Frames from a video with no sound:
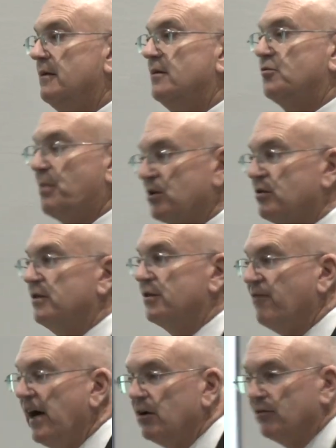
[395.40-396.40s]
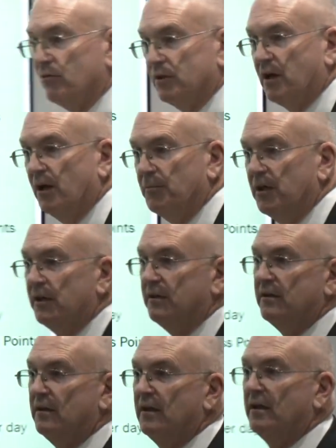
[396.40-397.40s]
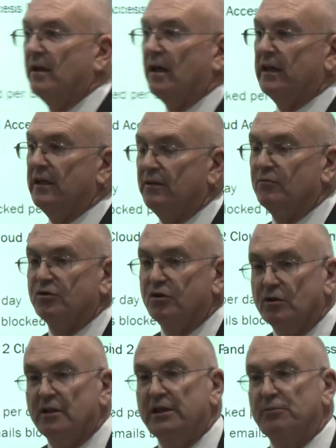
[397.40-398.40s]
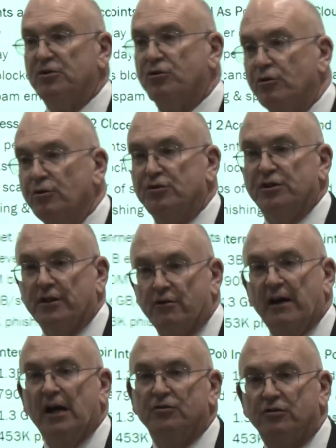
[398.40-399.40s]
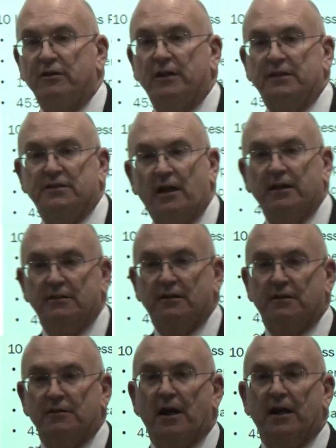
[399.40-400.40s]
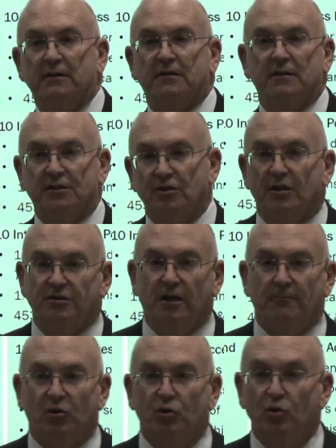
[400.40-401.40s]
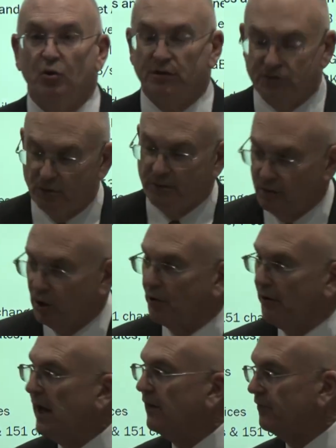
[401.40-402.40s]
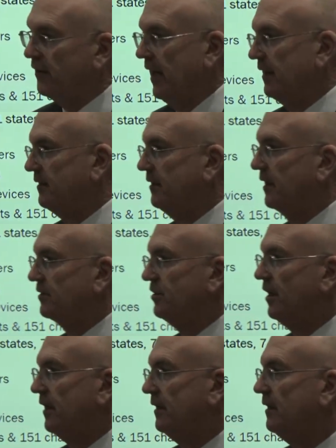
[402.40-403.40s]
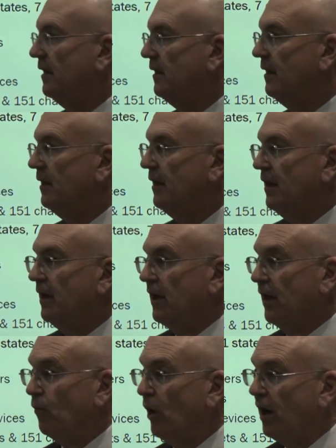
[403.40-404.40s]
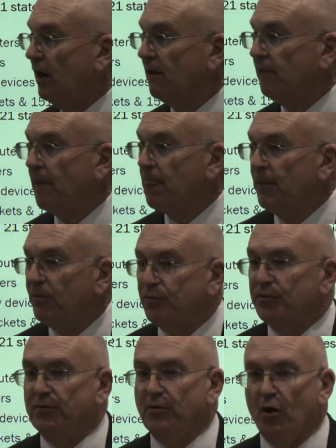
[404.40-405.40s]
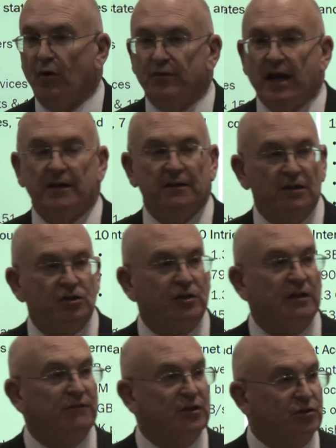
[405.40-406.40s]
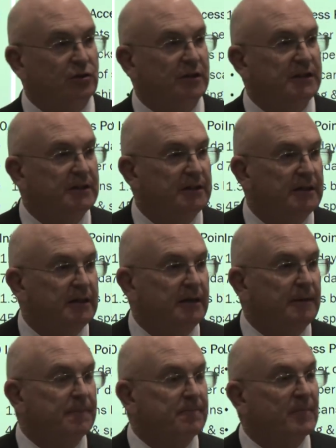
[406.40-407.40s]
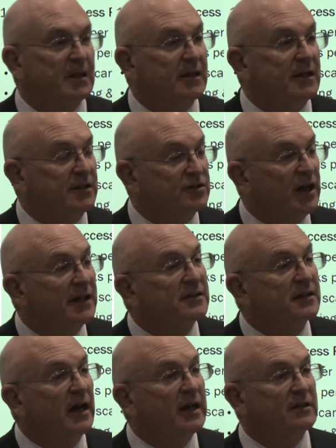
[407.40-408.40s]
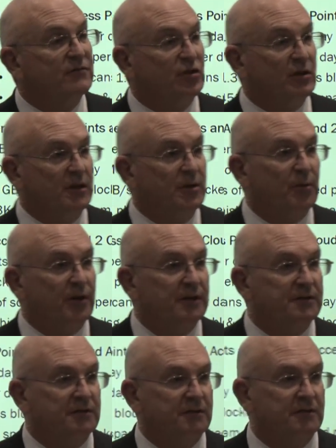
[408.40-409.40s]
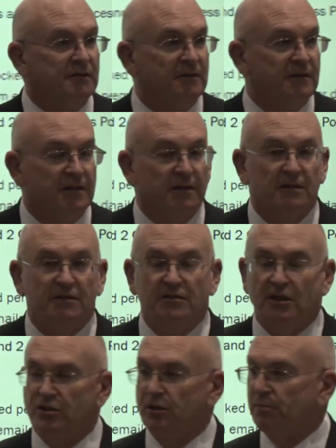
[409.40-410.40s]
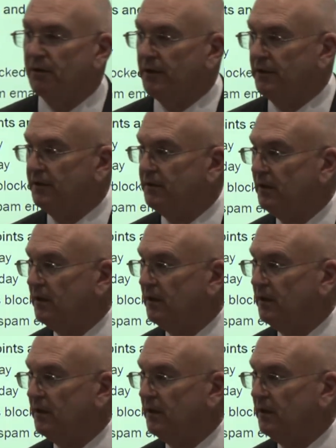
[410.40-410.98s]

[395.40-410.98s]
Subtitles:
Specialist Fountain would come in, and he was cruising a CrowdStrike site the other night, and he saw something cool, and so he would look around for that the next day. And while that initiative is good, it's not the kind of deliberate, disciplined